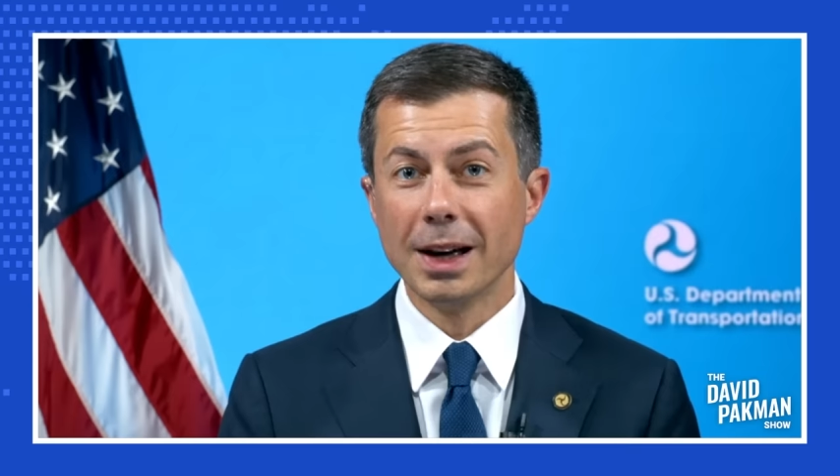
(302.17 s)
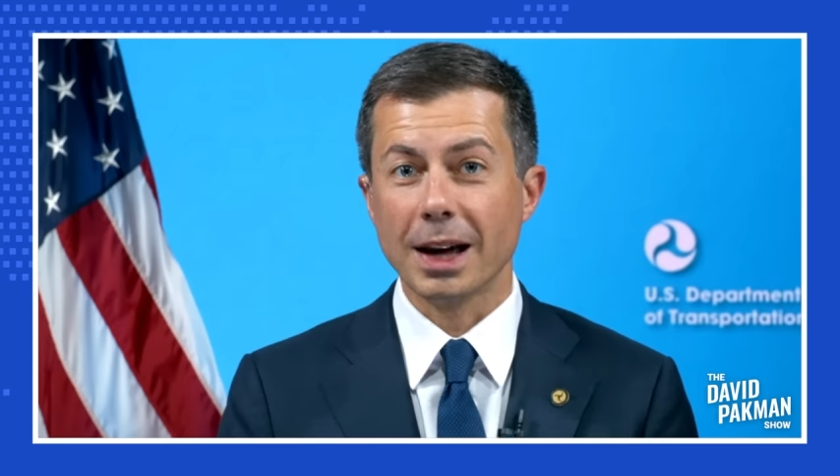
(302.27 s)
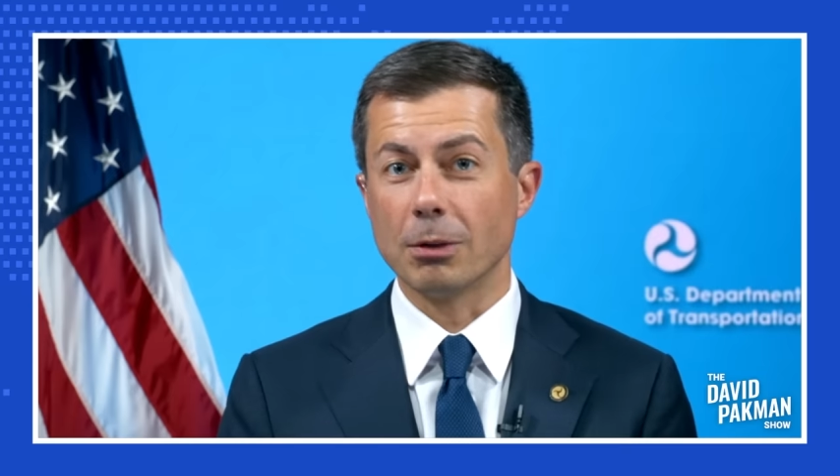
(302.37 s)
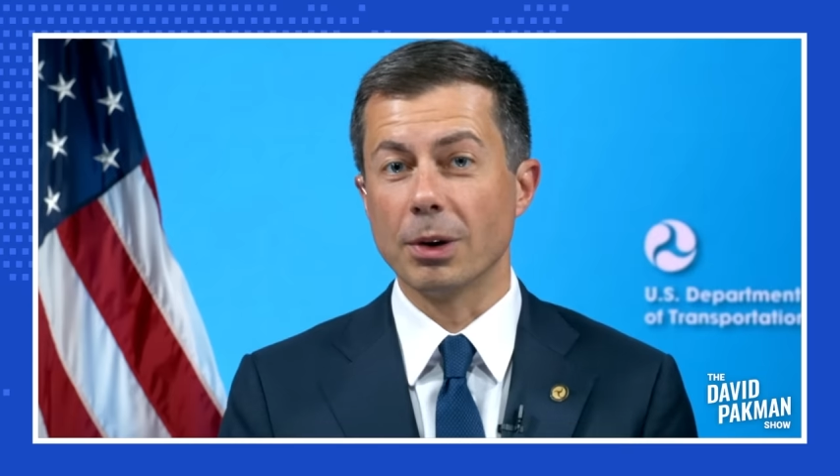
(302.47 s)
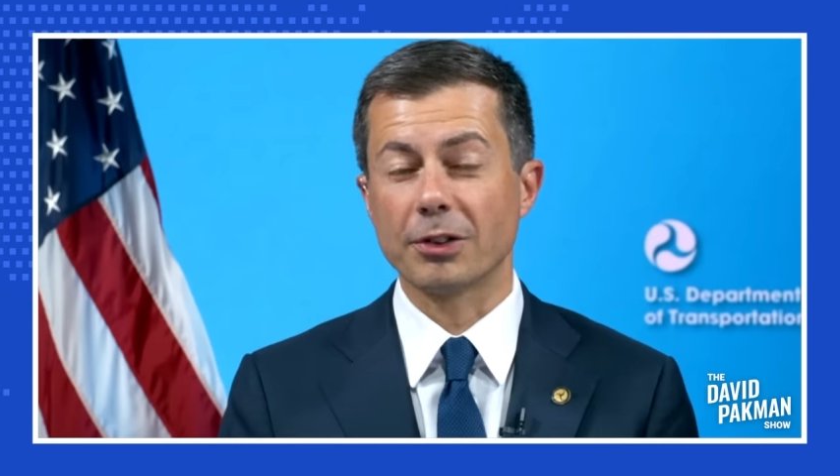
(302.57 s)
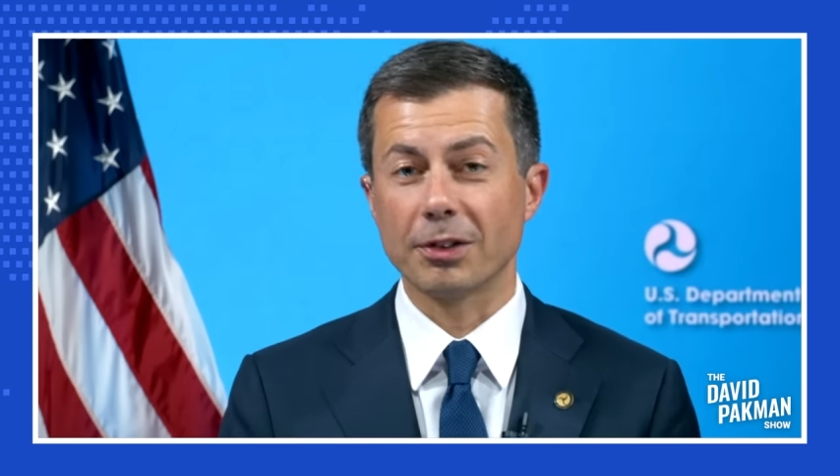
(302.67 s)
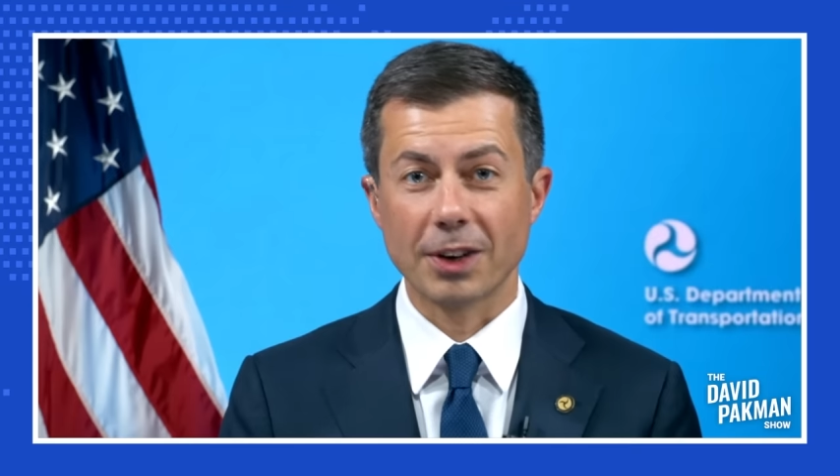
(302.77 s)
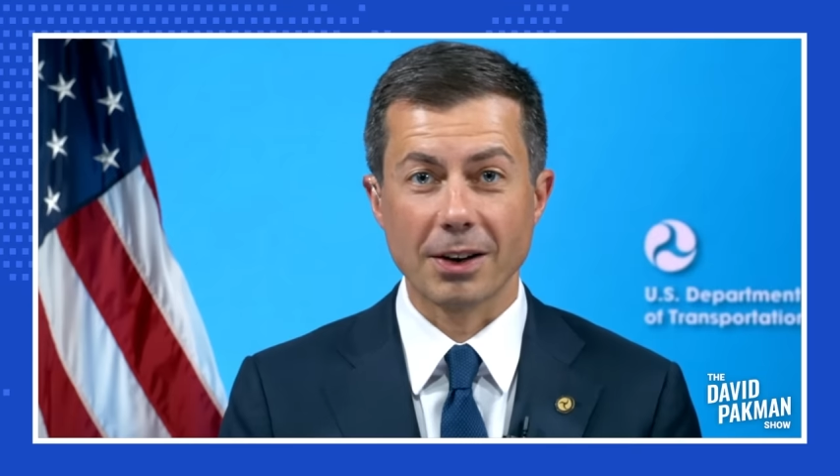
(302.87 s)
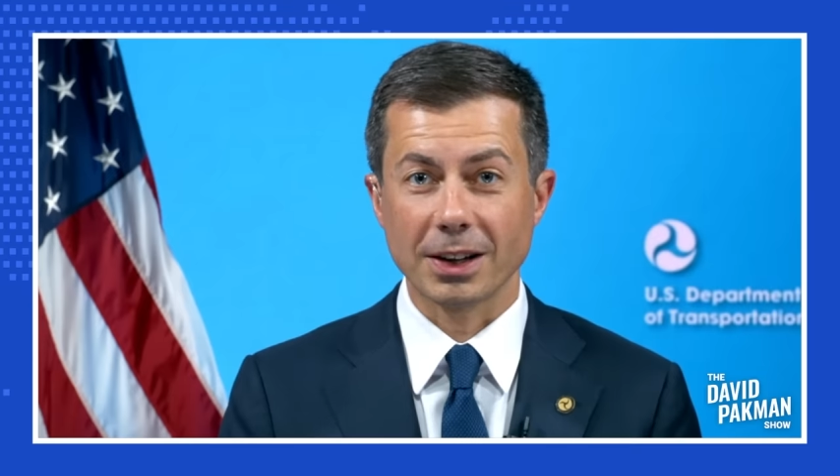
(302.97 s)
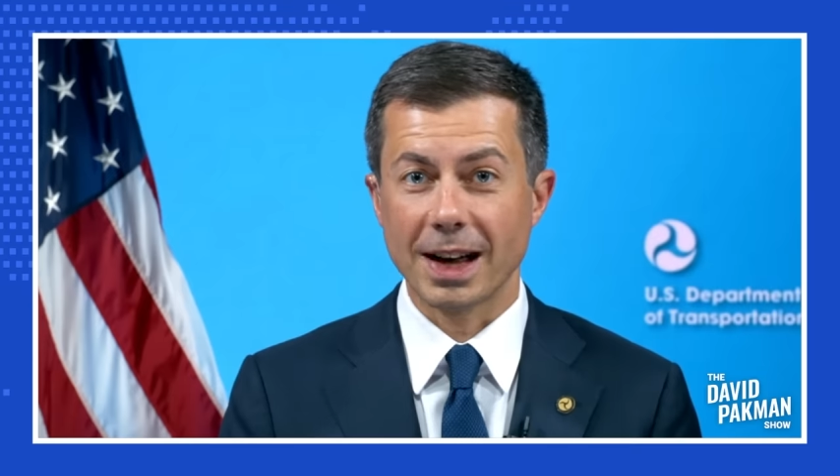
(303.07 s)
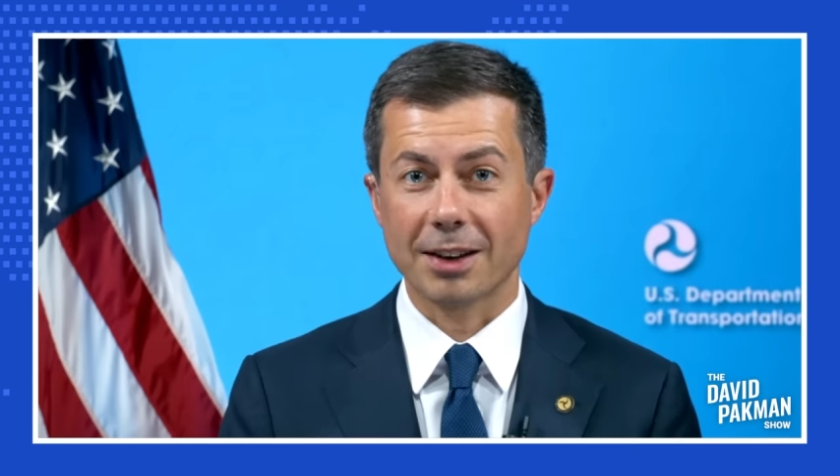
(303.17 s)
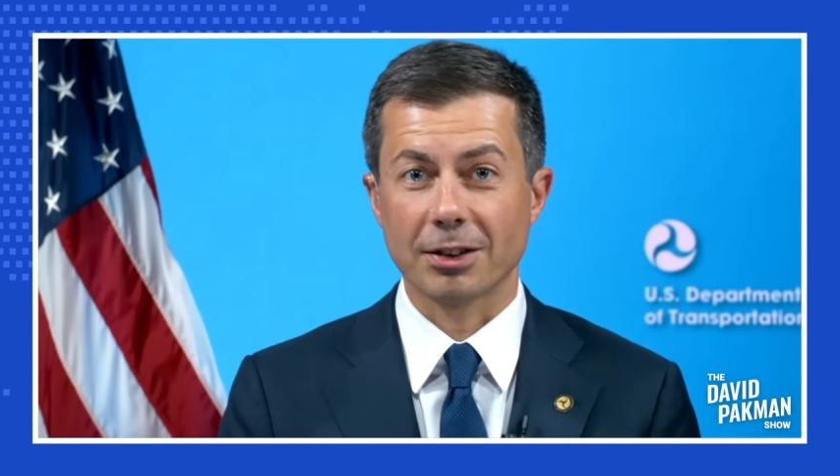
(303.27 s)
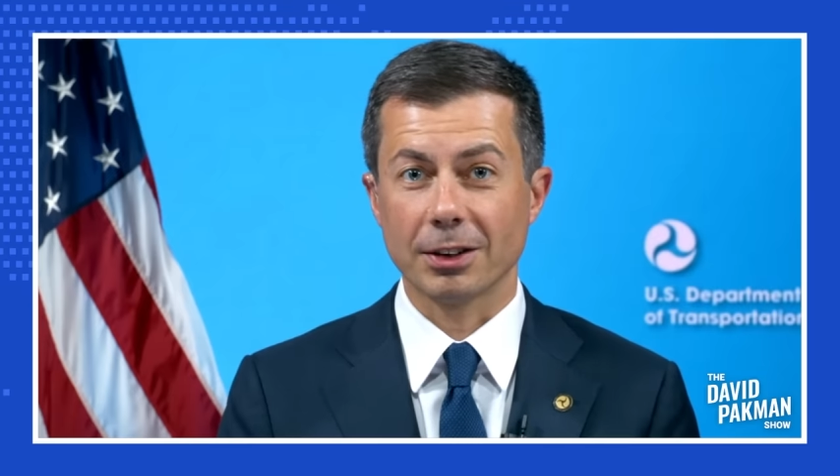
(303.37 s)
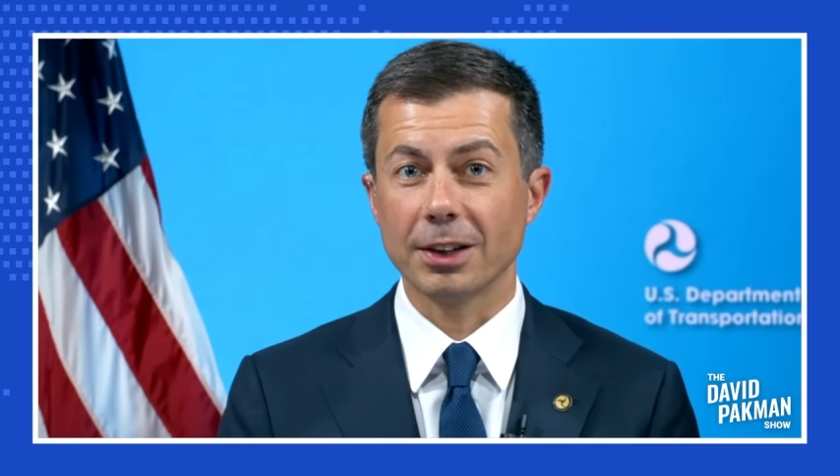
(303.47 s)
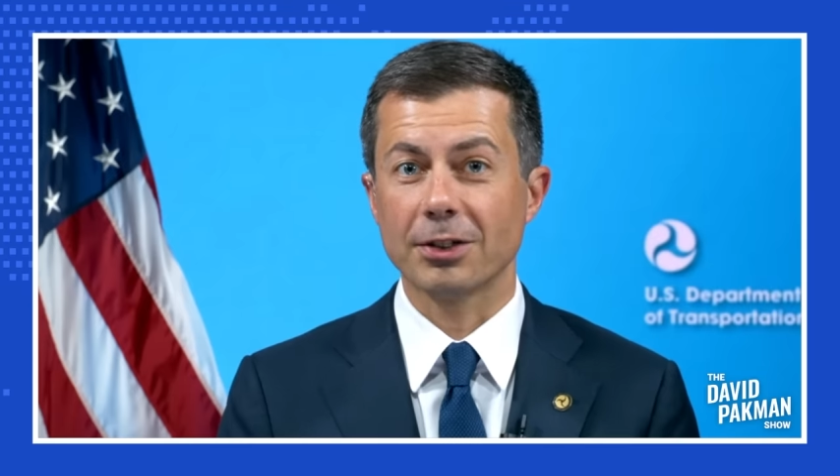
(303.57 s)
at risk of sounding
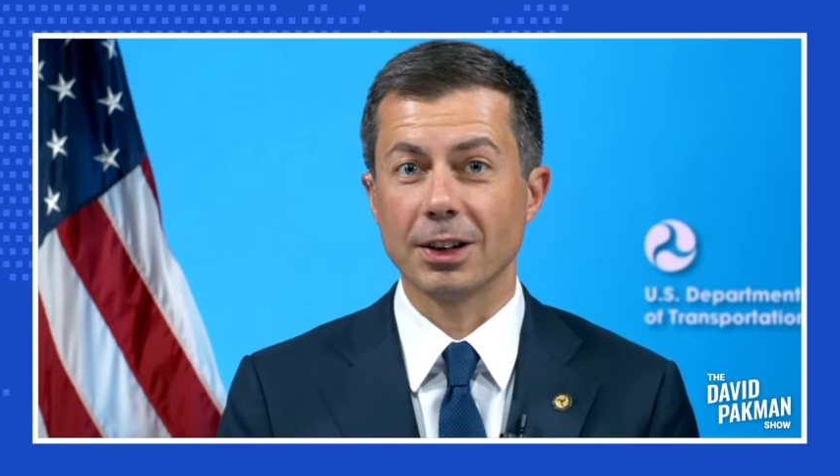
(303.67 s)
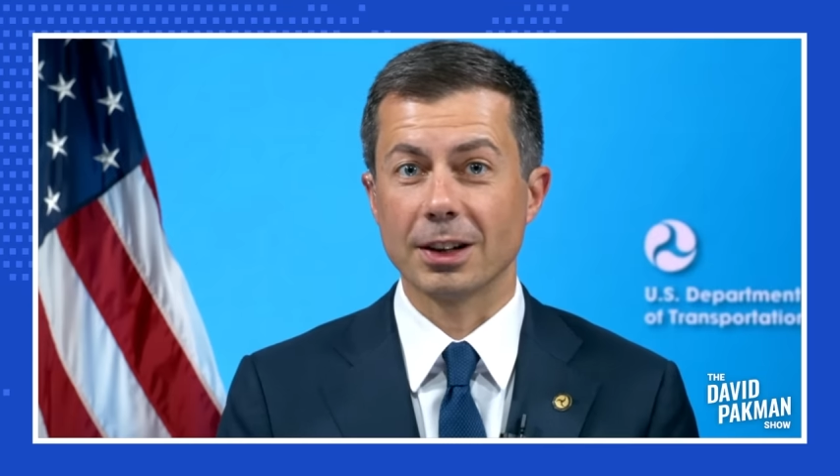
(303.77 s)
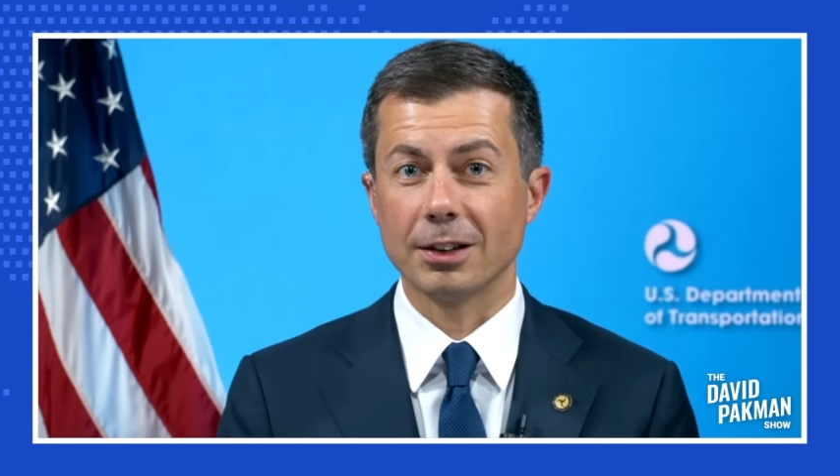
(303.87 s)
nationalistic,